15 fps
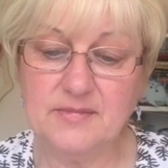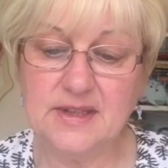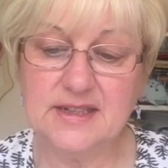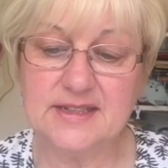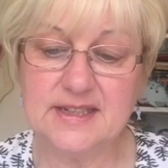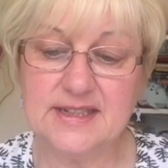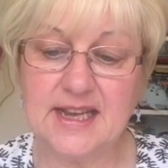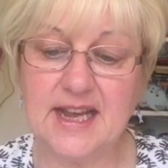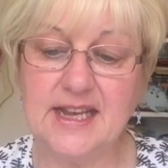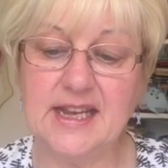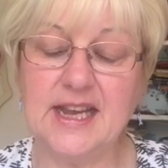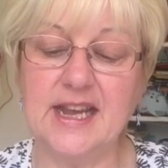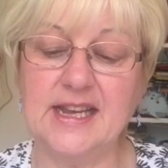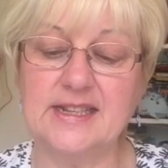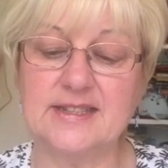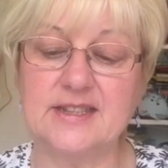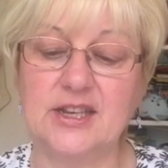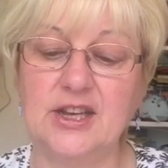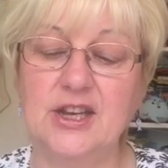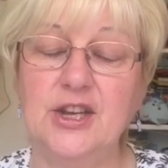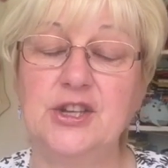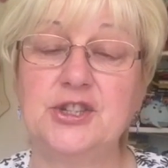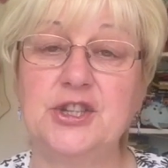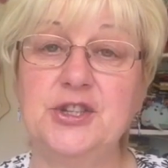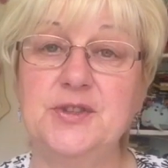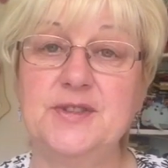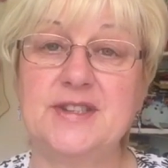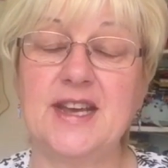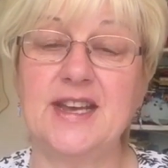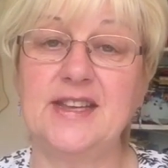Today is
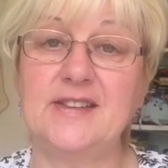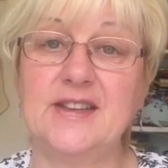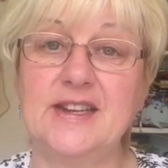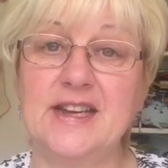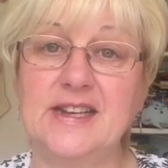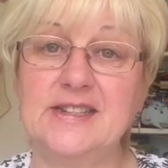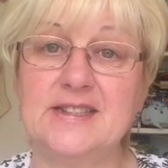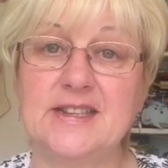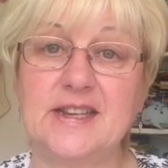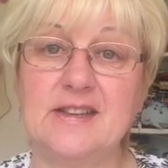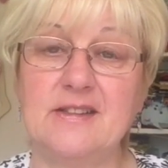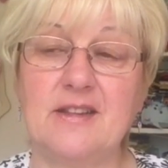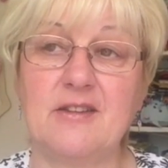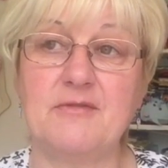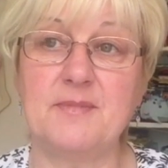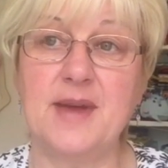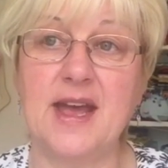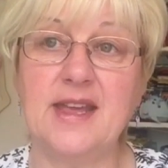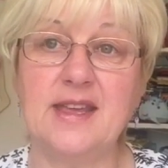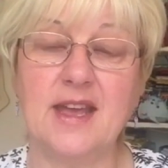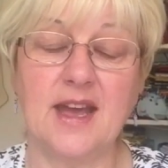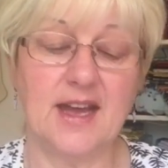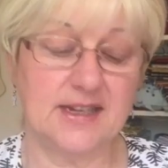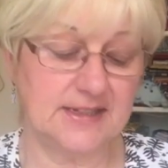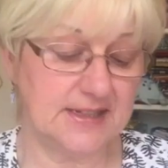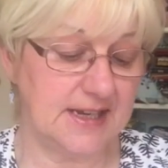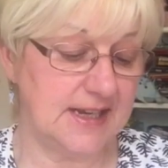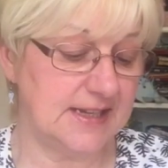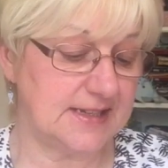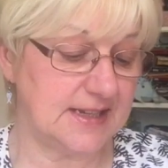Tuesday the 19th of May, and
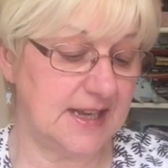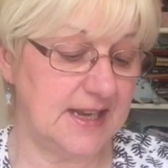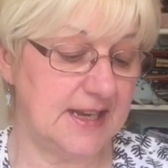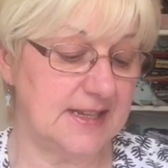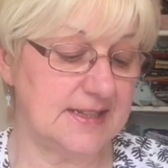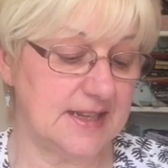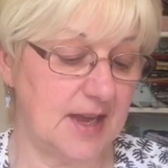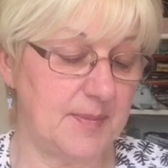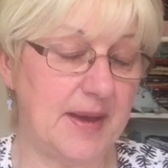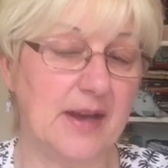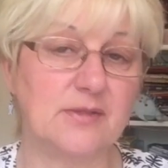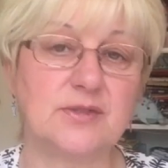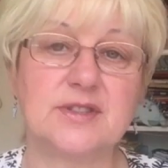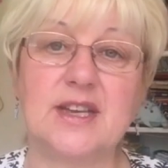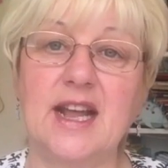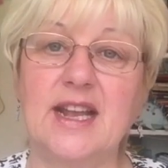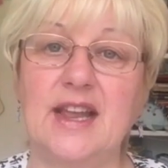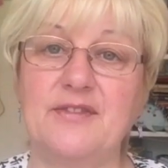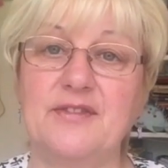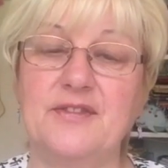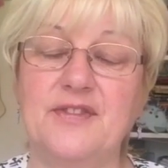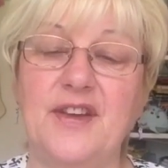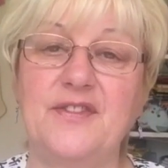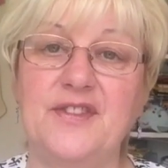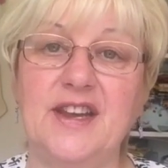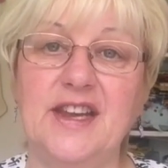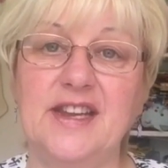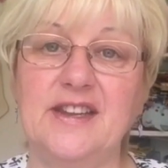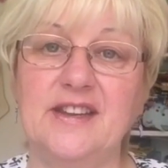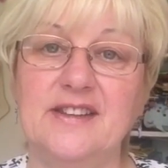it is about
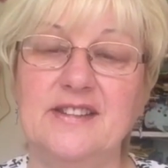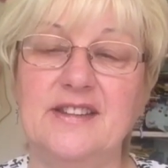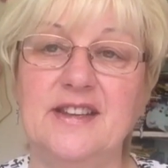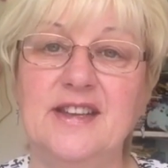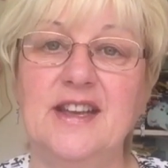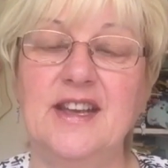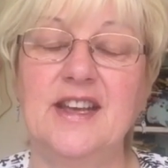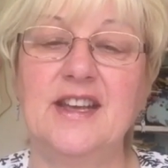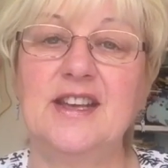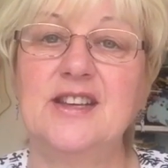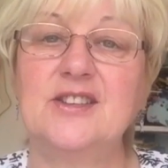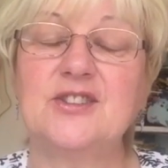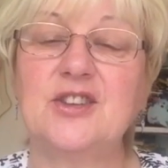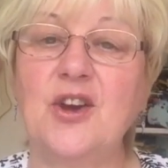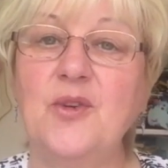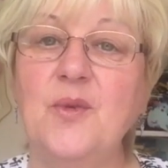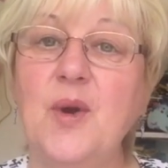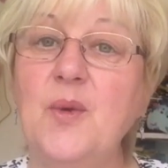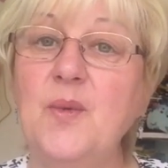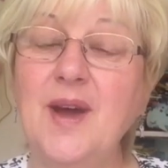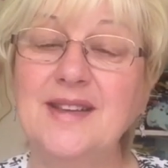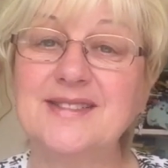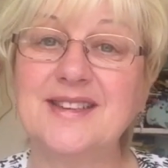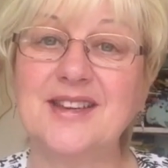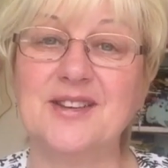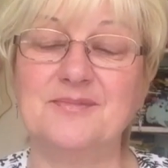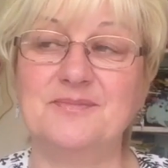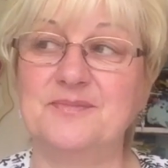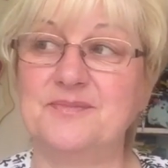11:15. So welcome